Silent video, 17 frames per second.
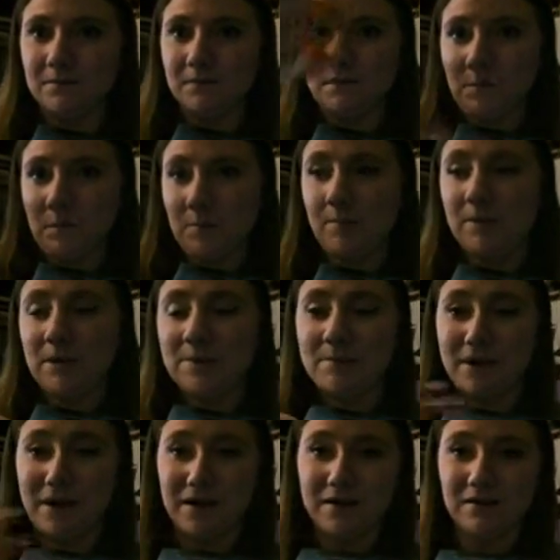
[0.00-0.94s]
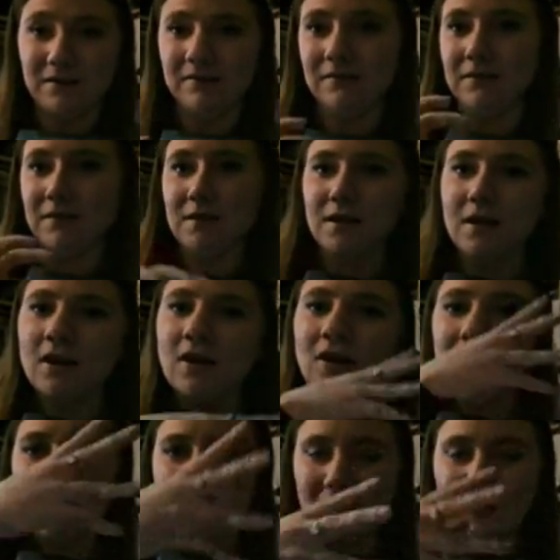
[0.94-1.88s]
maybe being back in
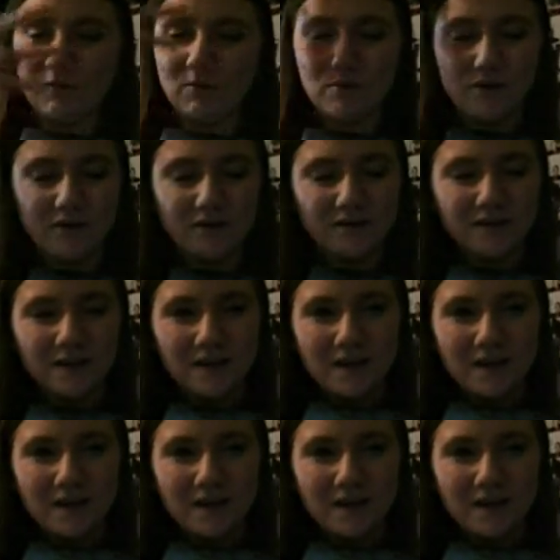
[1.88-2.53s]
our world.